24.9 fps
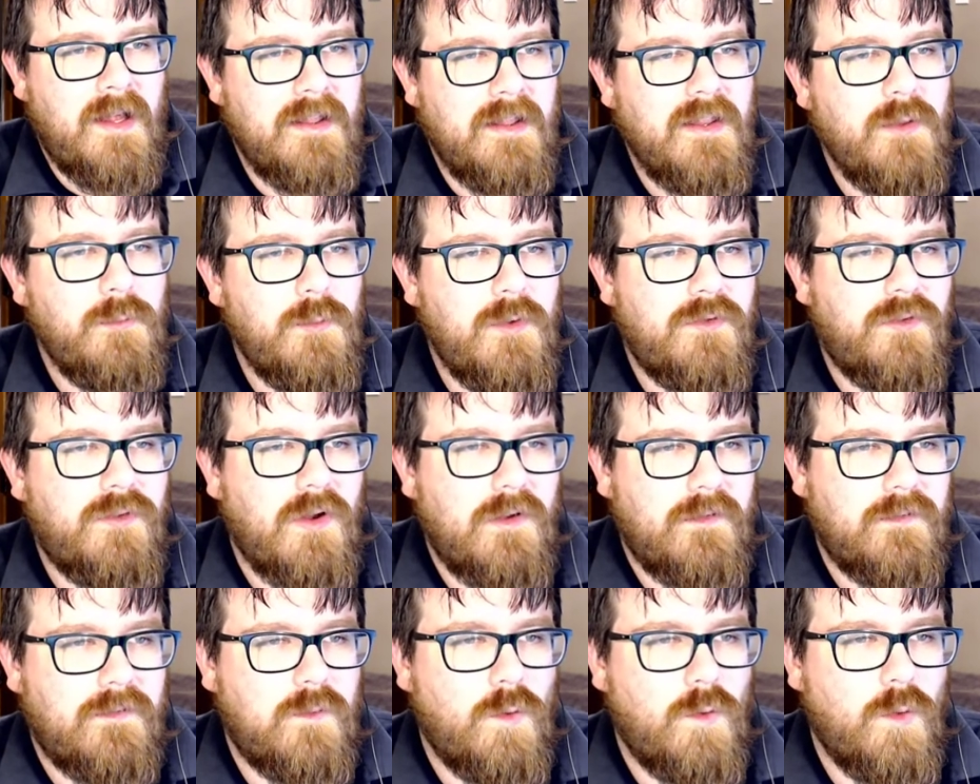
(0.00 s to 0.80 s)
then we've
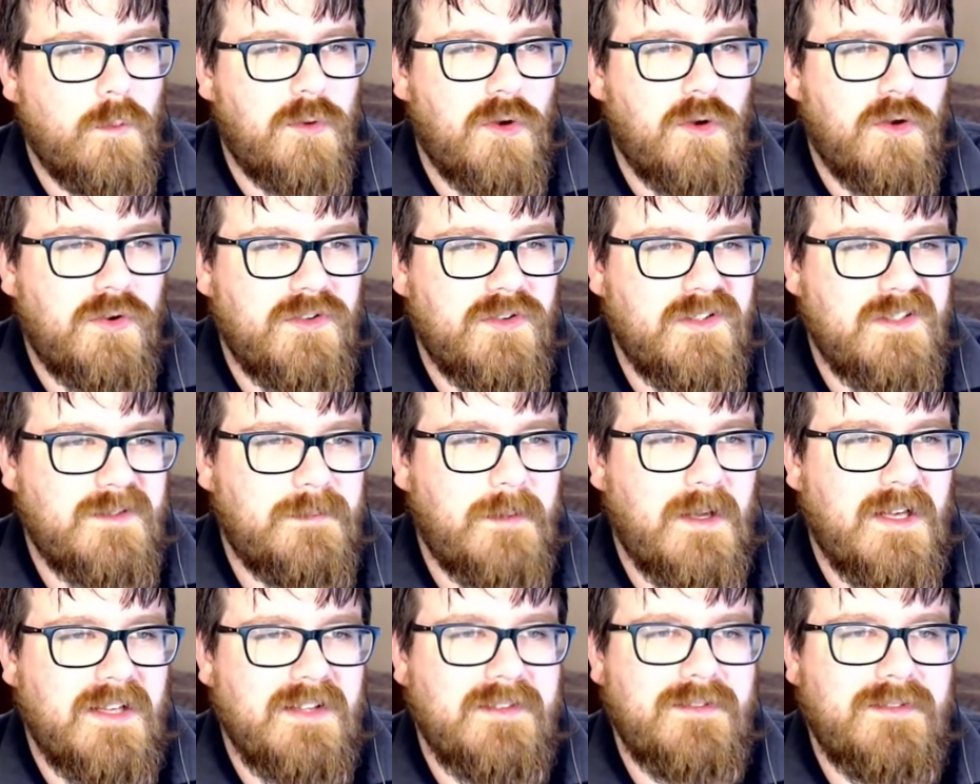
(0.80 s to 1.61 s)
got four progress
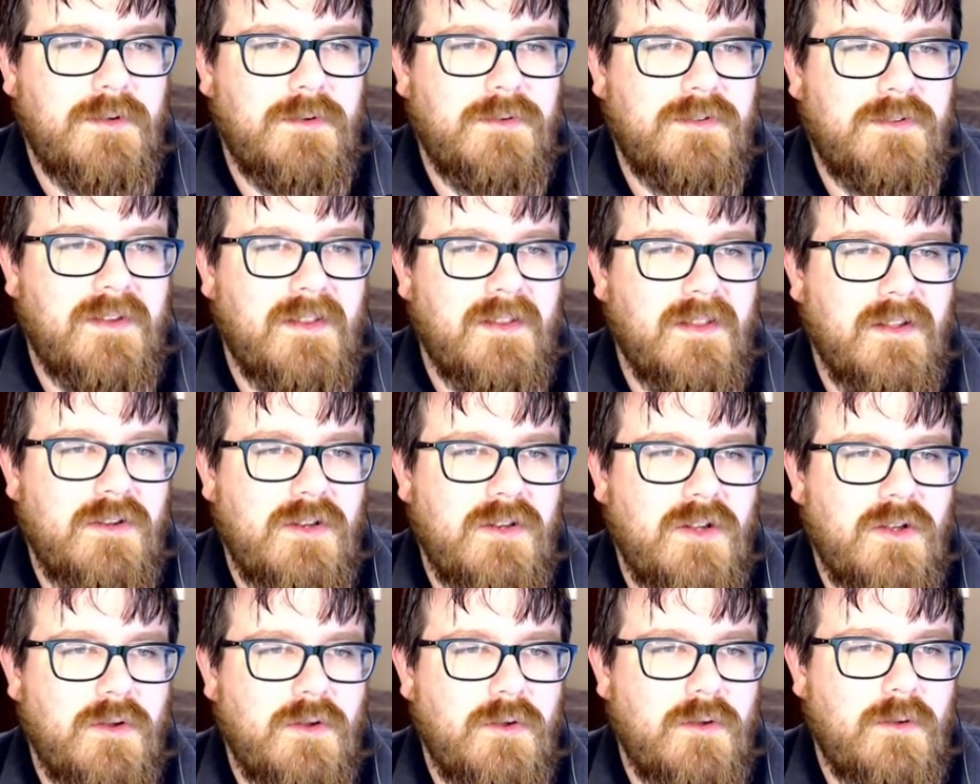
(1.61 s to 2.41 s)
bars using the
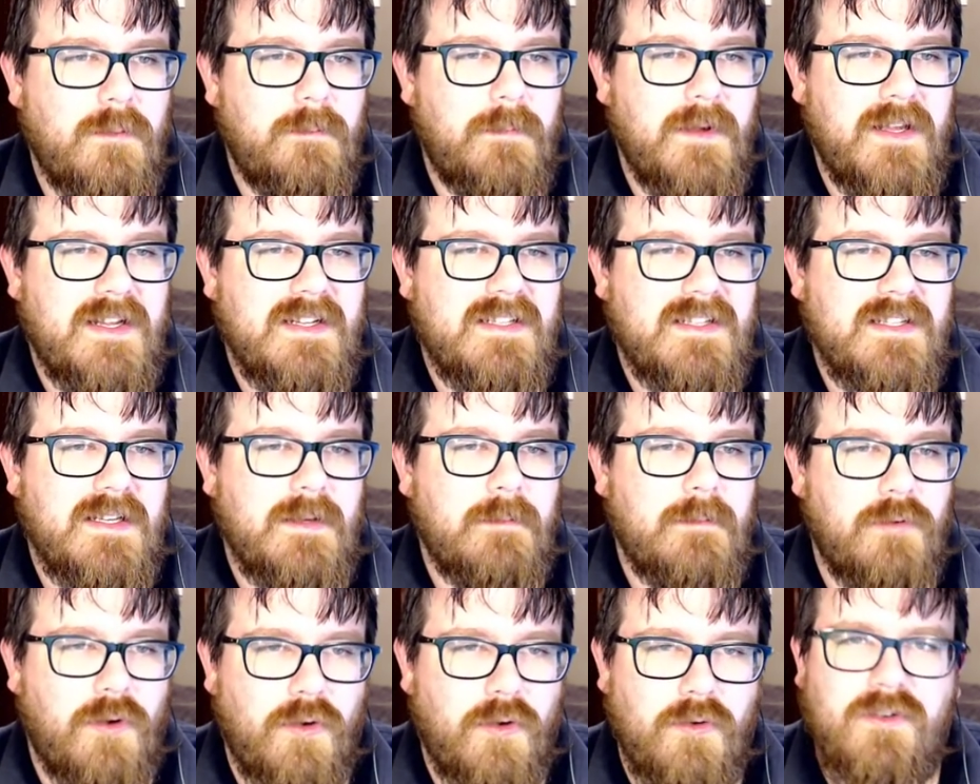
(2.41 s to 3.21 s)
new BT
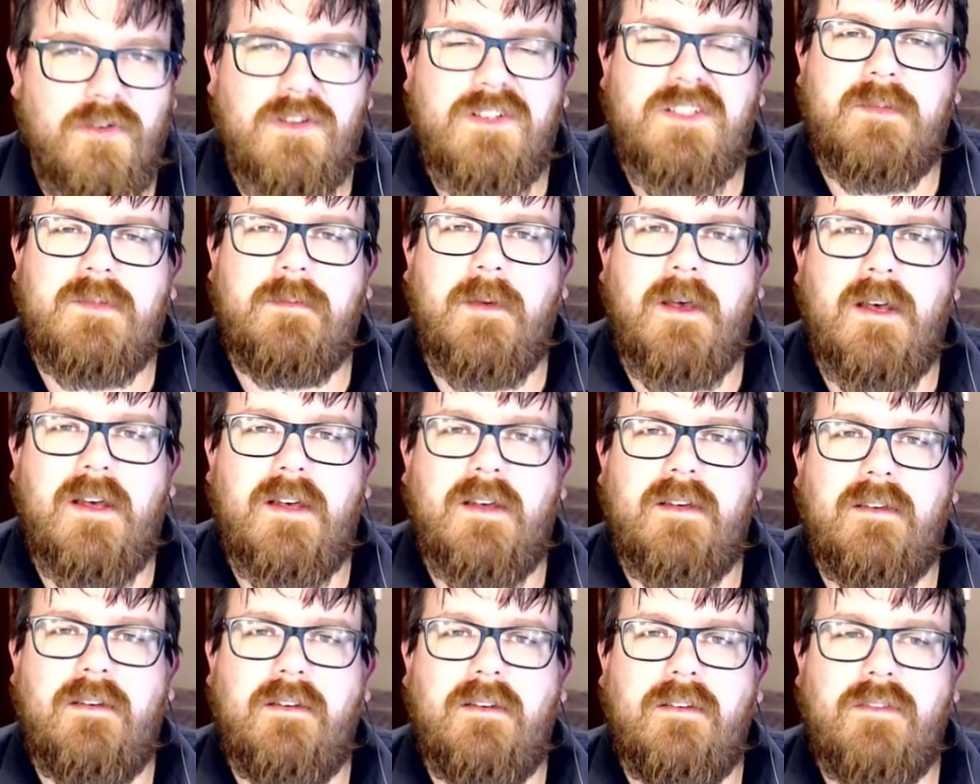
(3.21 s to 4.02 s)
progress
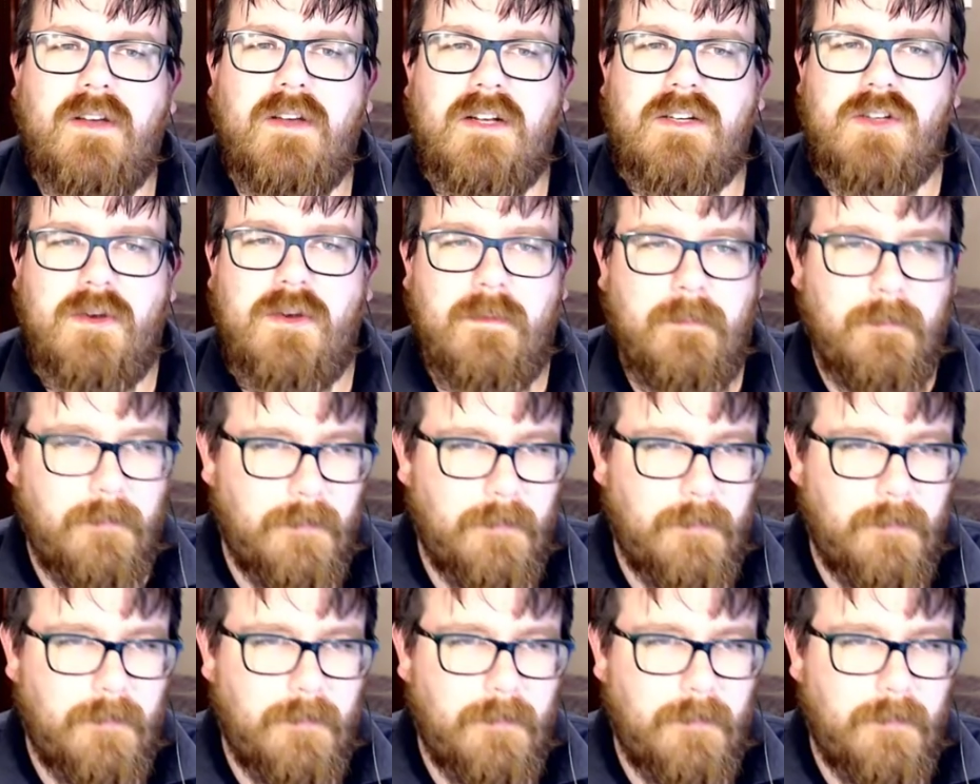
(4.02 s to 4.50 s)
bar function.